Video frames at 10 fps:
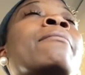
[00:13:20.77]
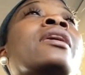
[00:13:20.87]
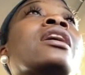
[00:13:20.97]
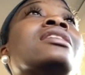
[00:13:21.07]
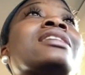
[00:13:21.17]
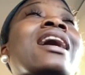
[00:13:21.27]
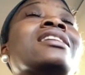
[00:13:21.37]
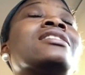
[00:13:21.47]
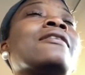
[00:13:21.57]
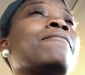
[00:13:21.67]
because
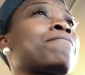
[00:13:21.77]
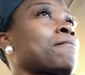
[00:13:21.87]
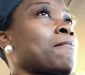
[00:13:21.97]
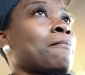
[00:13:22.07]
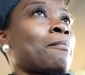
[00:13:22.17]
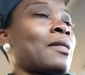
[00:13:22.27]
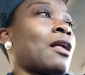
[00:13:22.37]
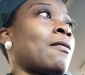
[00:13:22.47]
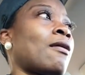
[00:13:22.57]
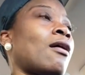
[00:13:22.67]
honestly,
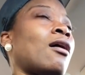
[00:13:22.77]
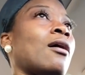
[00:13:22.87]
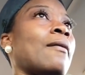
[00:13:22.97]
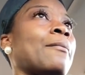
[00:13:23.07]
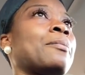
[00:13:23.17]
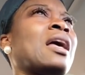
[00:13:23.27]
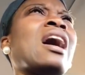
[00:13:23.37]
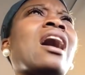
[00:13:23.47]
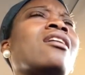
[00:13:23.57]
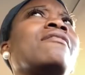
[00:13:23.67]
um,
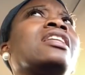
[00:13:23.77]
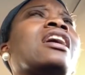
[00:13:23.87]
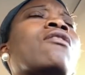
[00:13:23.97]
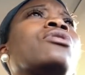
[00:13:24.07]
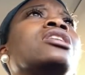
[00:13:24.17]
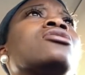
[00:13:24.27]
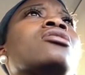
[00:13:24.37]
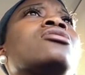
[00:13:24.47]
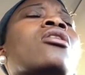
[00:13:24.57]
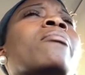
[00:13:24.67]
I don't even think I really
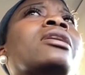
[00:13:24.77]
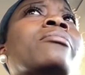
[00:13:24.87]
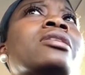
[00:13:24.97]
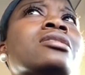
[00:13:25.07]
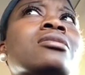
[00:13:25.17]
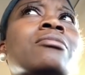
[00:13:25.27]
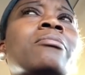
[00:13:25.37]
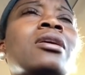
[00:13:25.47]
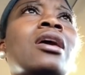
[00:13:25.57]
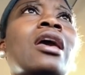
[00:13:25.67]
talked to y'all about the business, but
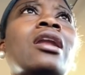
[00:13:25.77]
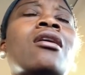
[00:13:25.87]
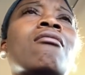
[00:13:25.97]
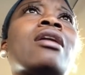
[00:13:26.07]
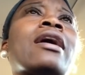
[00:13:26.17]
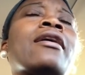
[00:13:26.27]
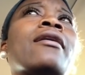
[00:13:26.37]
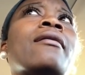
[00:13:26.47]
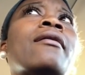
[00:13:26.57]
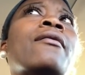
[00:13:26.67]
me and Anna are like
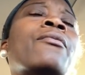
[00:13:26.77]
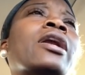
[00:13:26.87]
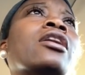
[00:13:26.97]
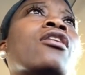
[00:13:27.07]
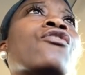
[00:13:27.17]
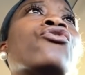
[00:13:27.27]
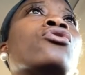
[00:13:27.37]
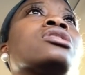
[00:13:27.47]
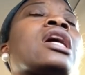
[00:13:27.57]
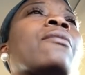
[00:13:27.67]
ready to go
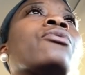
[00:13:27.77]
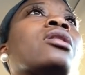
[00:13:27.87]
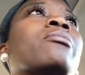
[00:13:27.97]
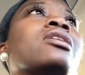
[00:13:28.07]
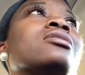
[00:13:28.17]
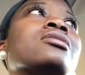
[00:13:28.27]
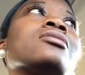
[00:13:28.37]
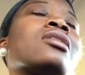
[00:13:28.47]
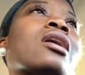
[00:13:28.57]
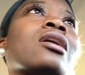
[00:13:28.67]
full time with the
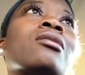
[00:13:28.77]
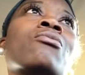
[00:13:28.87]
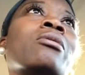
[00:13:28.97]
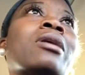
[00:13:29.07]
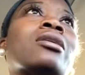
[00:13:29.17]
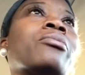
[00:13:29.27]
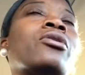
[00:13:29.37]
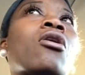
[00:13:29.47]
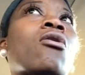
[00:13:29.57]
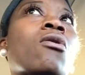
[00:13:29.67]
business. Like we about to
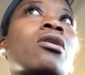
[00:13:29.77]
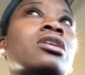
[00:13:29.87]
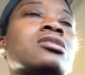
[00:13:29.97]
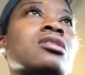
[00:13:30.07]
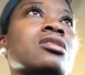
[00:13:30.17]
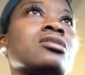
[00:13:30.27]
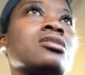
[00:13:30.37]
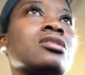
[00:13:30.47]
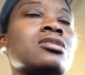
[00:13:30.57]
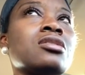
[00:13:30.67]
put our all into this.
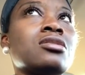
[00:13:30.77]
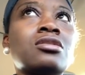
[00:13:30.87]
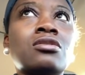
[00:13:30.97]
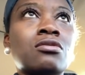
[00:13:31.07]
This is